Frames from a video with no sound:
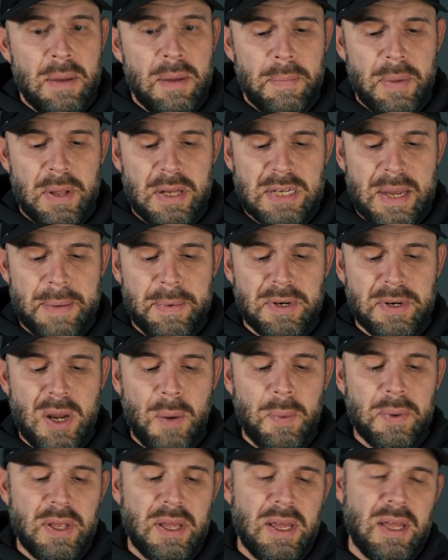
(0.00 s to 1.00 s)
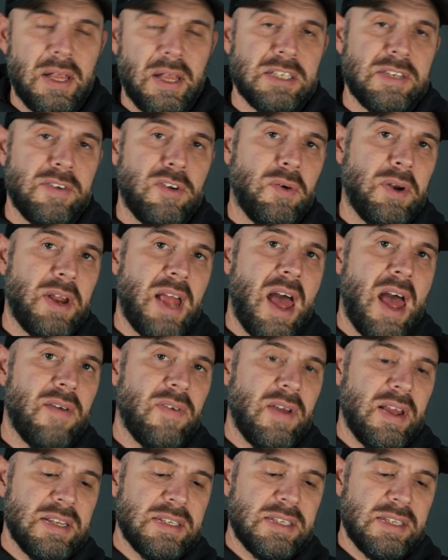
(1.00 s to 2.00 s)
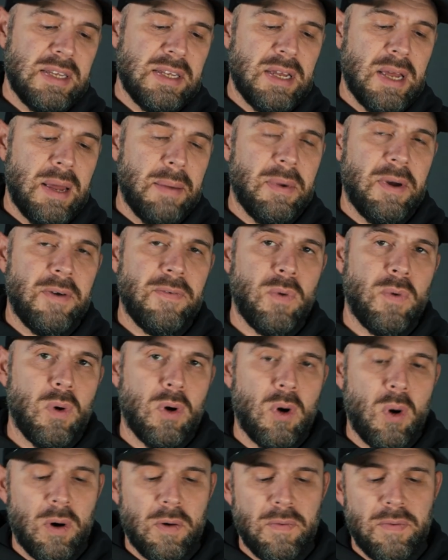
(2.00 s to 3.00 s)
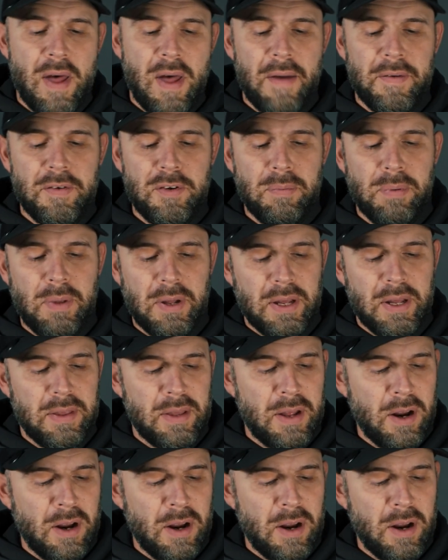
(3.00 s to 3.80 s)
by the time you're done with it, unless you already have a CM4 or 5 to plug in